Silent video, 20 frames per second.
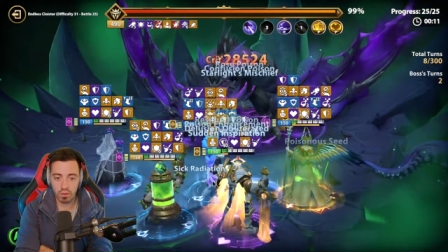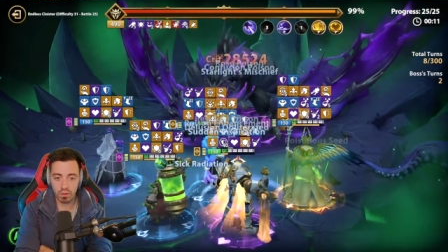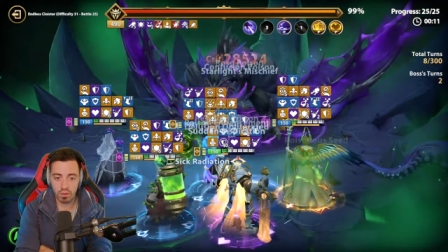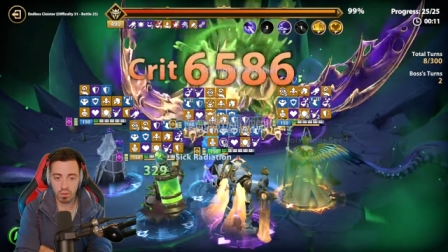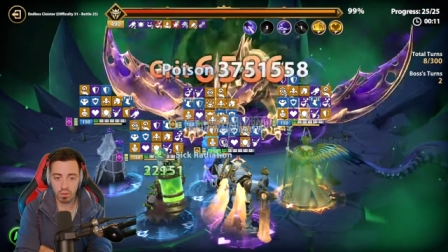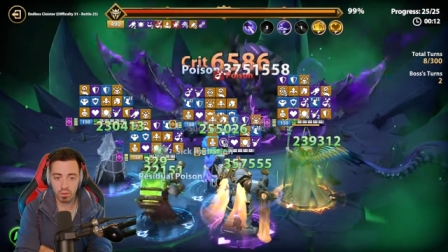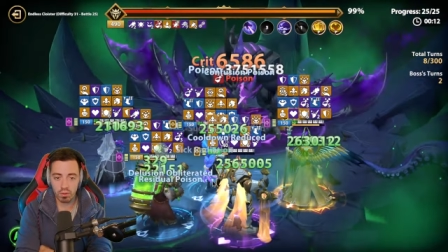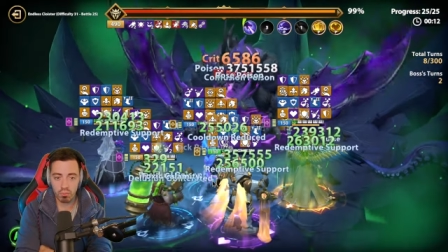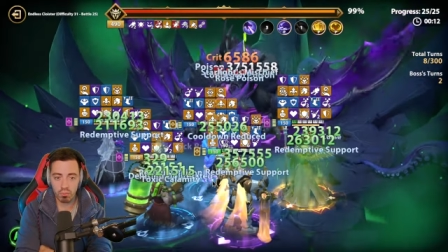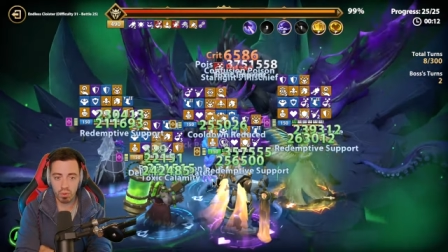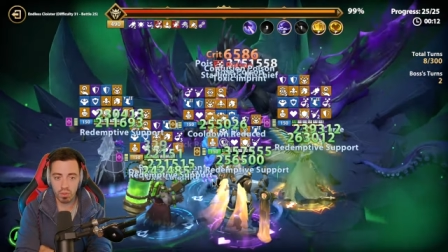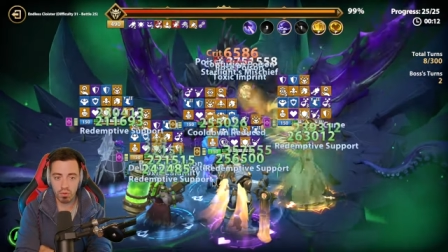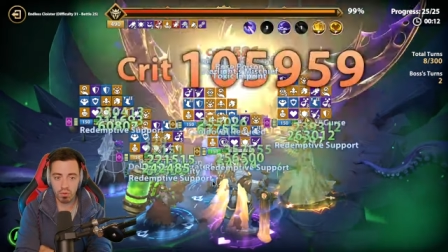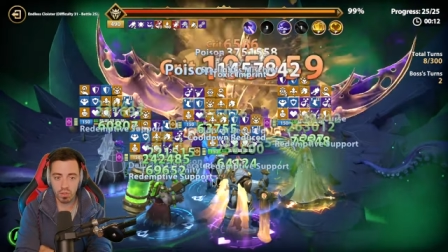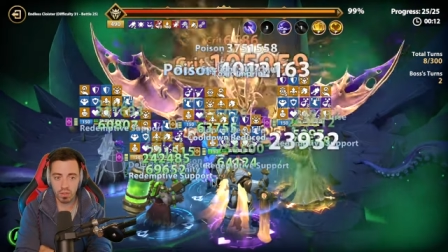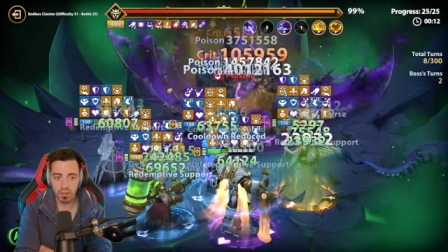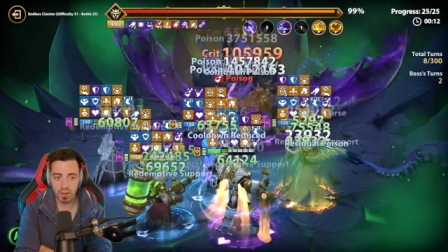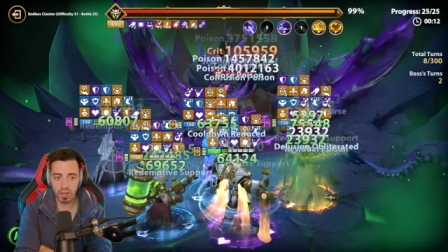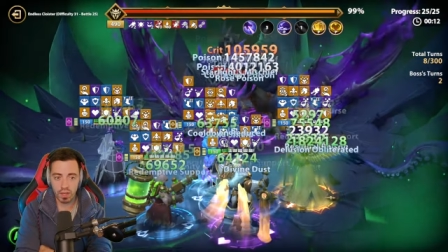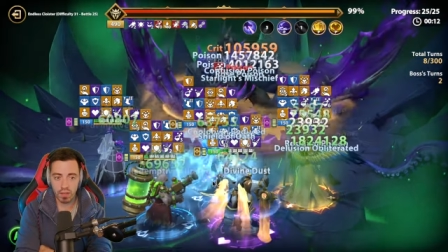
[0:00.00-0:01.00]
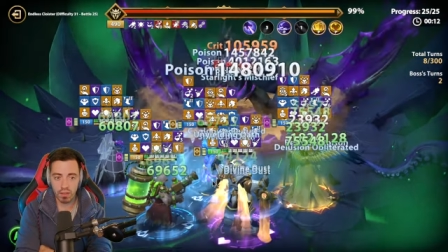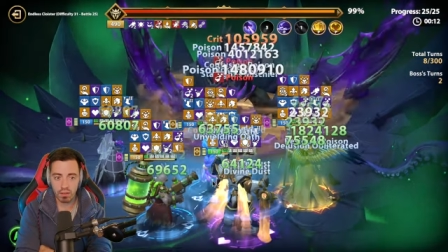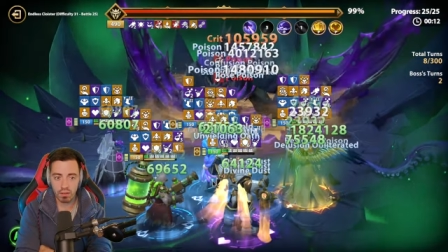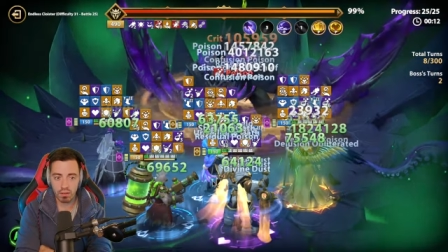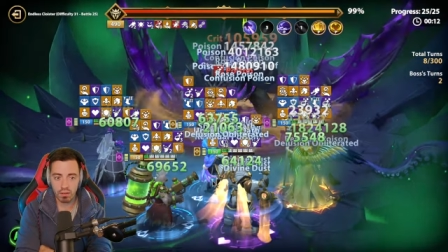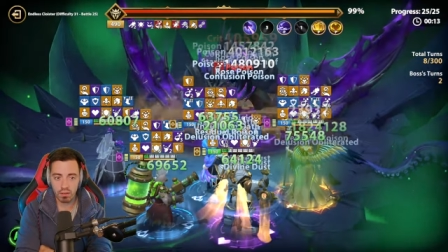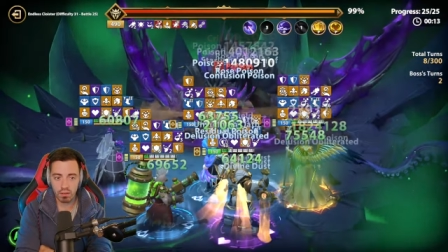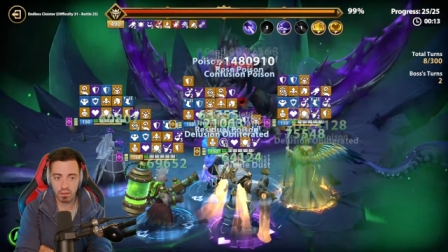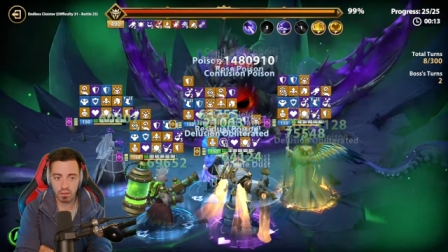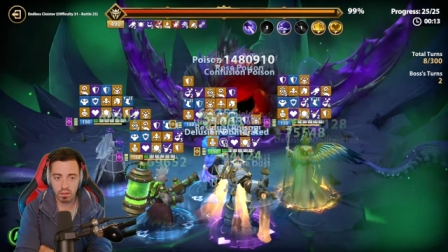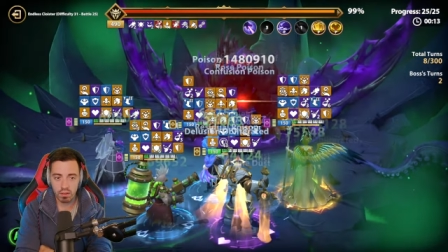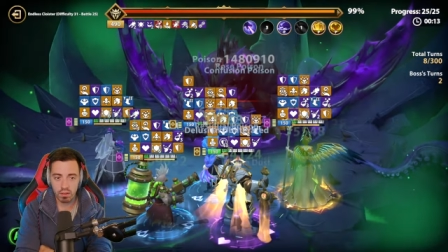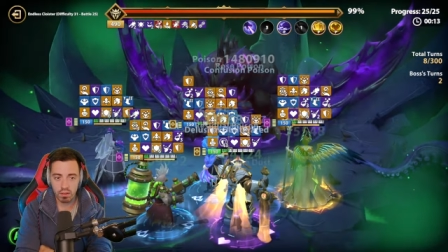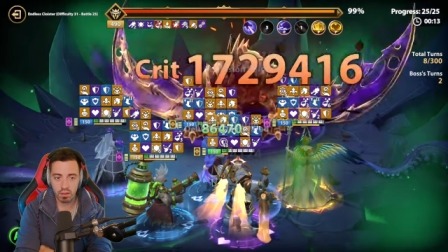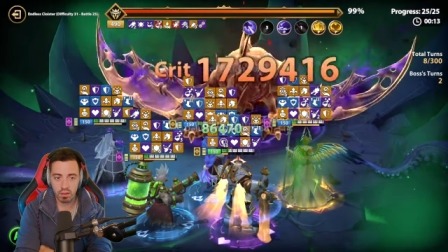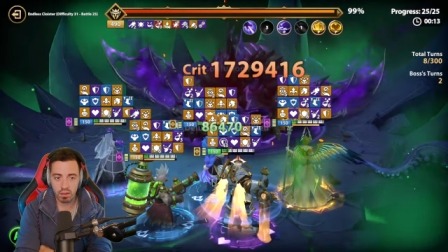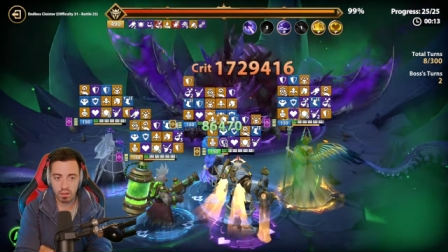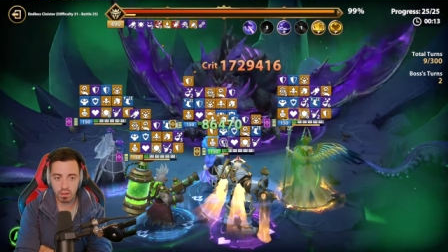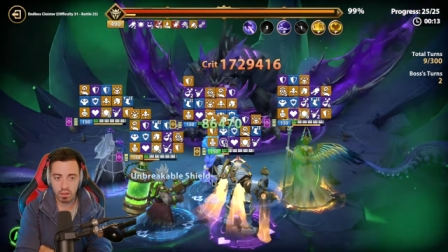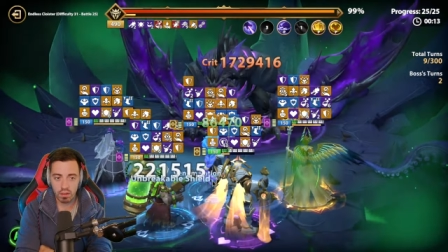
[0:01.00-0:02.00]
on the previous fight.
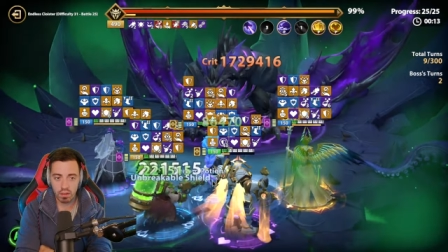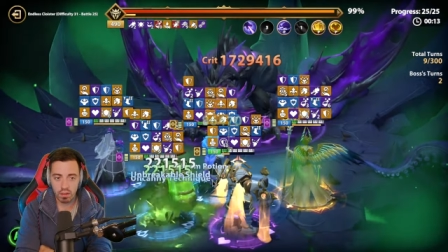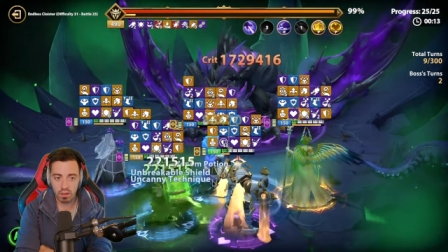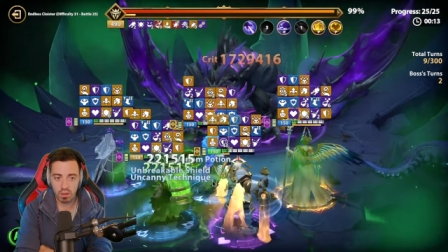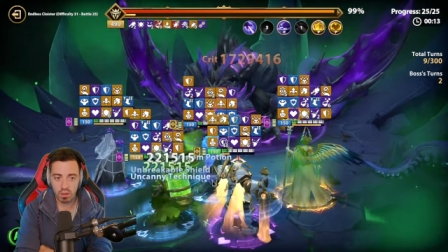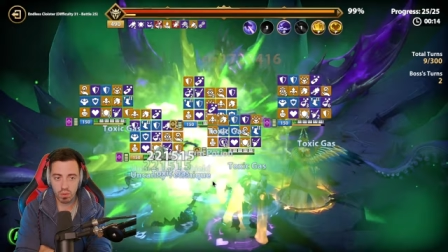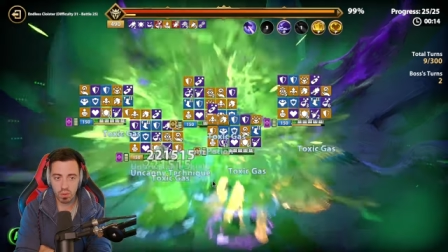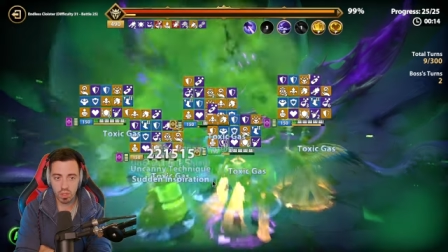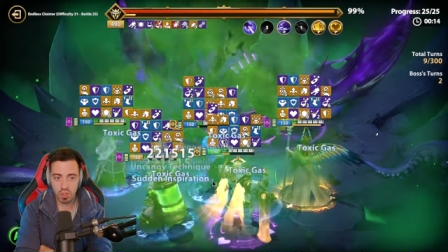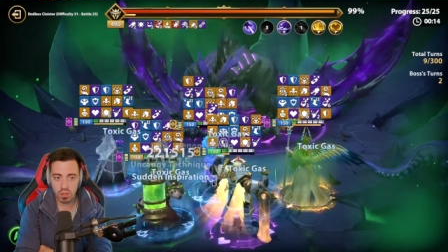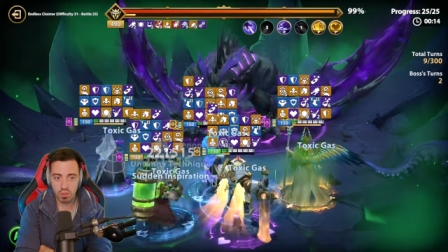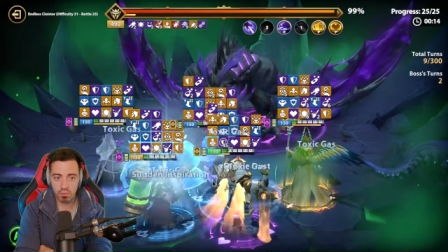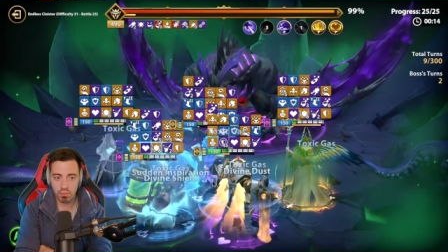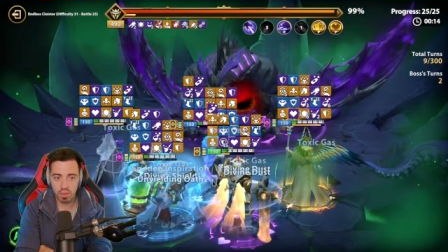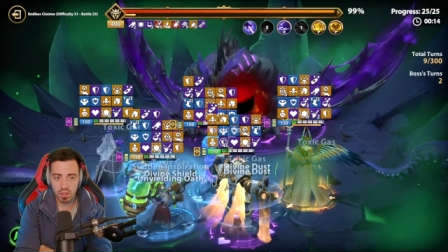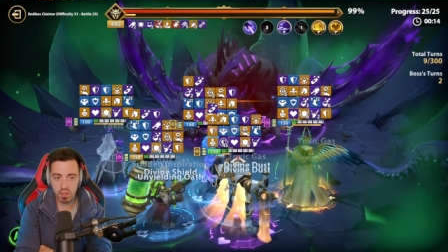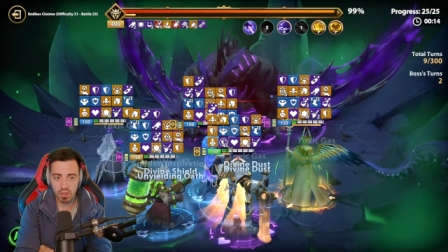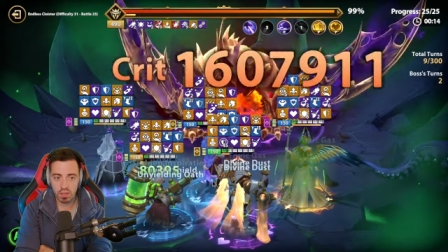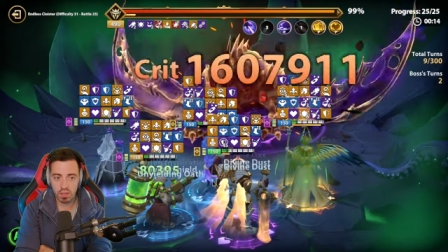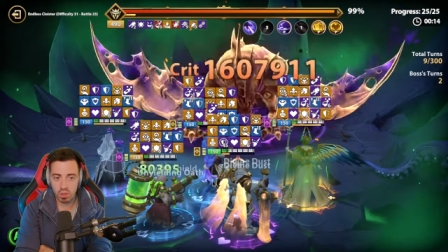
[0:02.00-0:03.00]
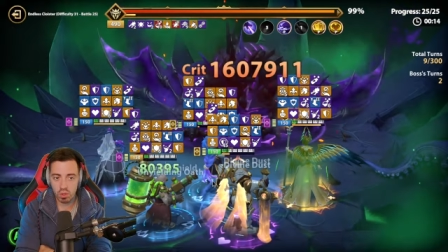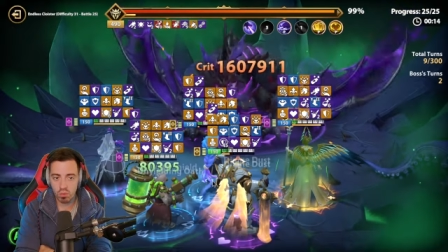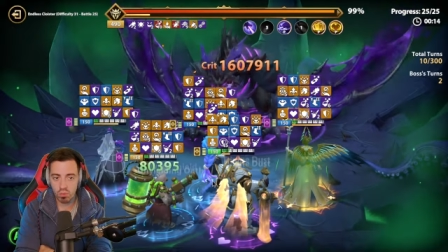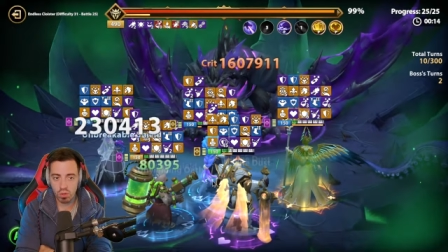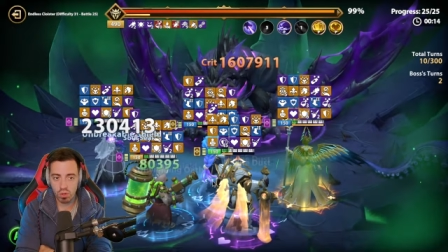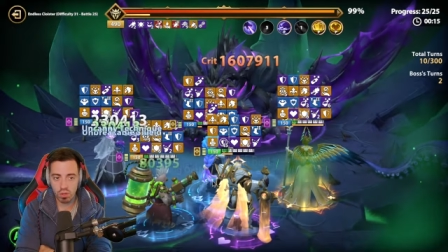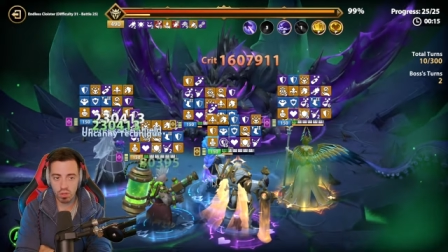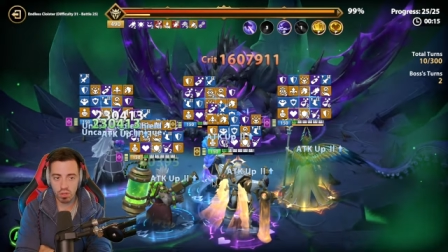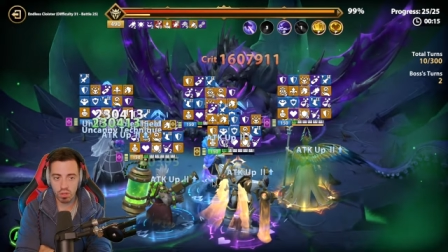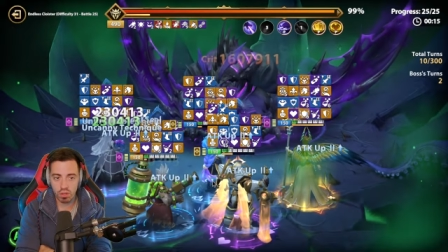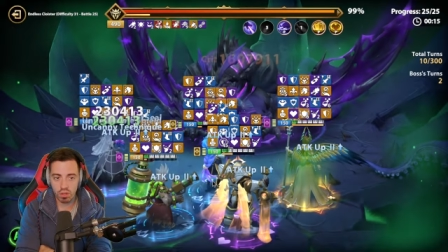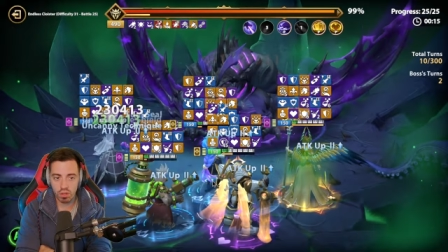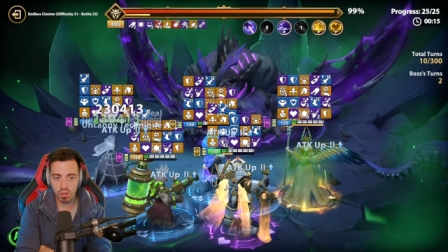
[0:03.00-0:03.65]
So it should be it should work.